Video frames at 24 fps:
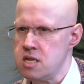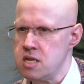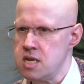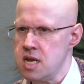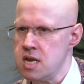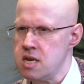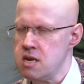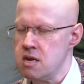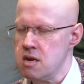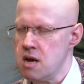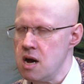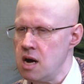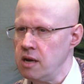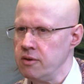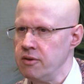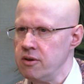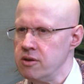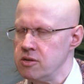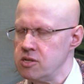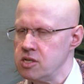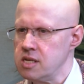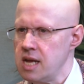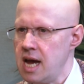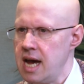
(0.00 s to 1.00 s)
didn't
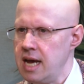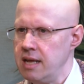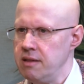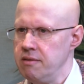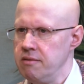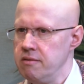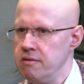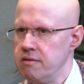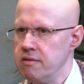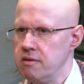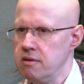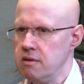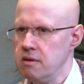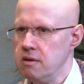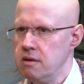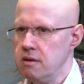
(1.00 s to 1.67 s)
understand